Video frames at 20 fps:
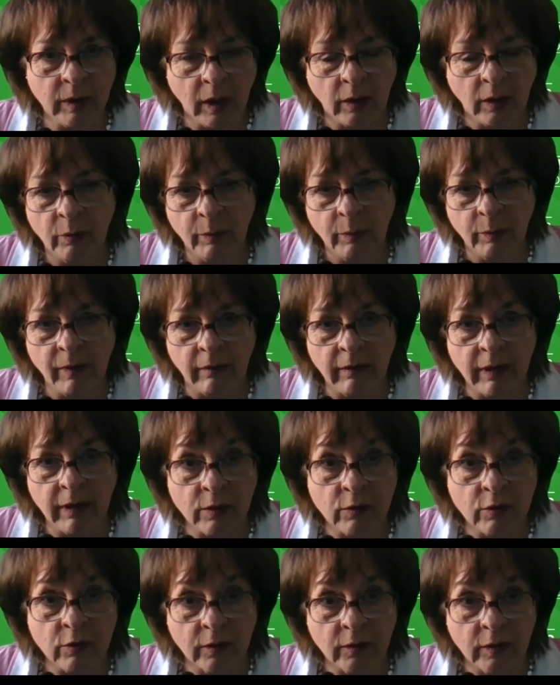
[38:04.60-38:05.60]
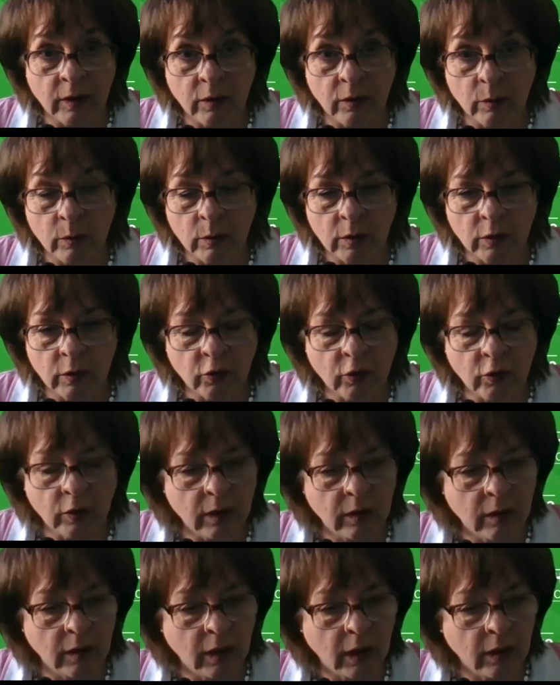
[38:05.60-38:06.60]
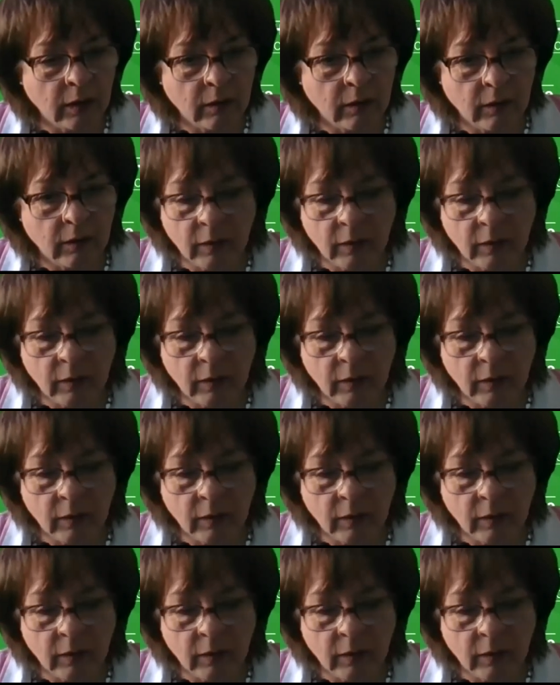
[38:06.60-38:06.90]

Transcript: going to be very interesting to watch, and